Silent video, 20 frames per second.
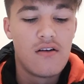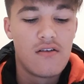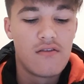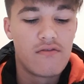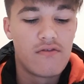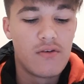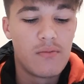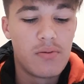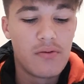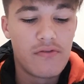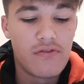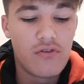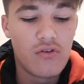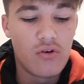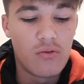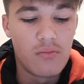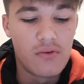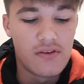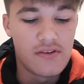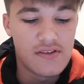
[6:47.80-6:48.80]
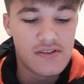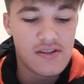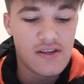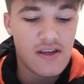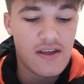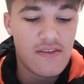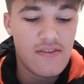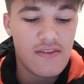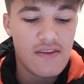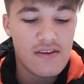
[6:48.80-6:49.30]
For performance,
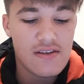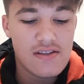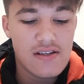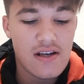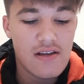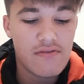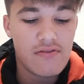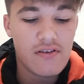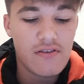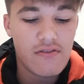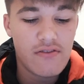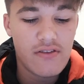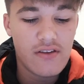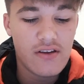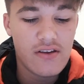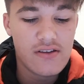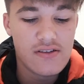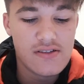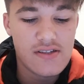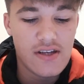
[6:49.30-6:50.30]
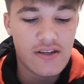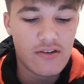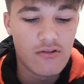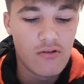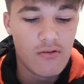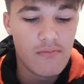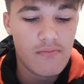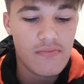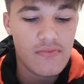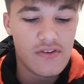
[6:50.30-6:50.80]
in this level of the continuum,